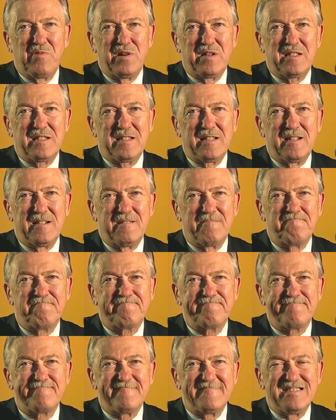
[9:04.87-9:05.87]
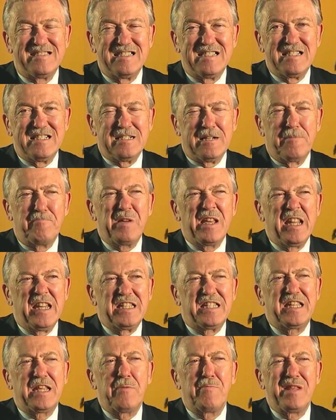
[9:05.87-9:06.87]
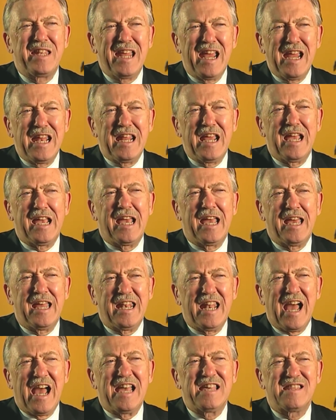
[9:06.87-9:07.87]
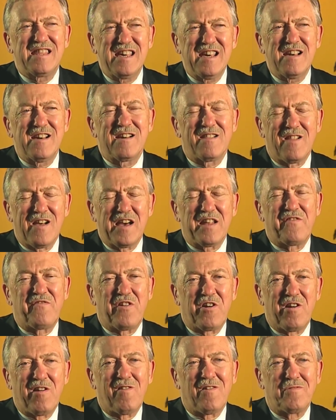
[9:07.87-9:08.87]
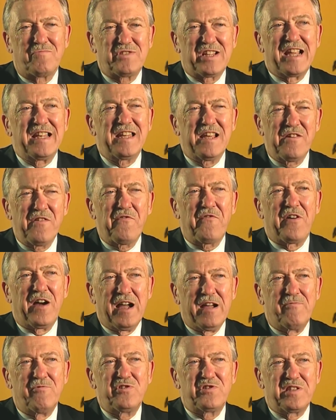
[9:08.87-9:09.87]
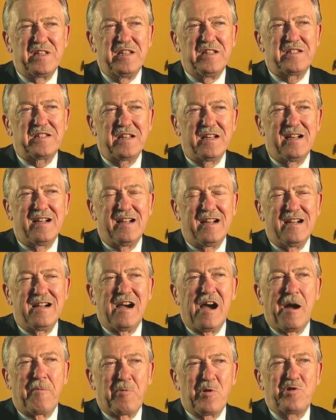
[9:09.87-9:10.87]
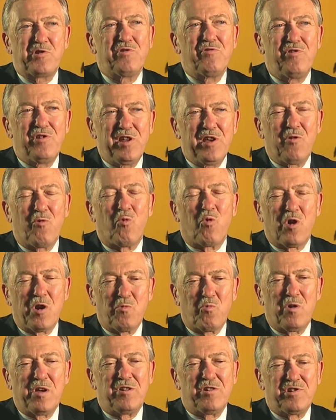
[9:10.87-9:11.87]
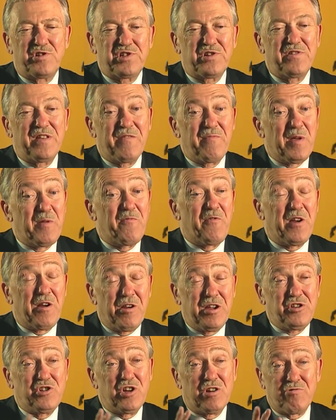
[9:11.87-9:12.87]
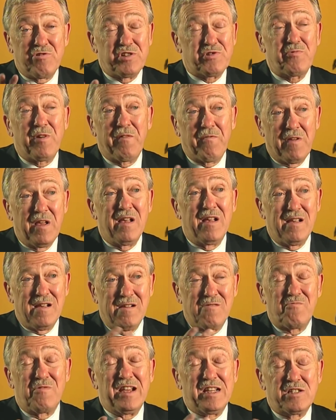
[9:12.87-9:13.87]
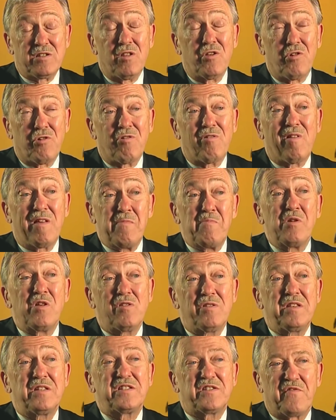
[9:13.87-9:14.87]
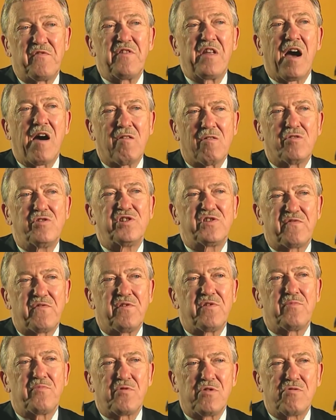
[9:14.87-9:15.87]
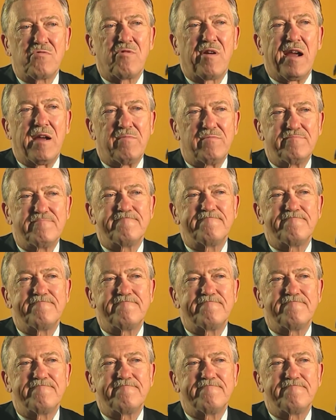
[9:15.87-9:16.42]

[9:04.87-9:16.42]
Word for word: but um, a bit intimidating. And I think a lot of our alums identify with these opportunity award winners. So they've been very generous. We've raised literally millions of dollars for the program.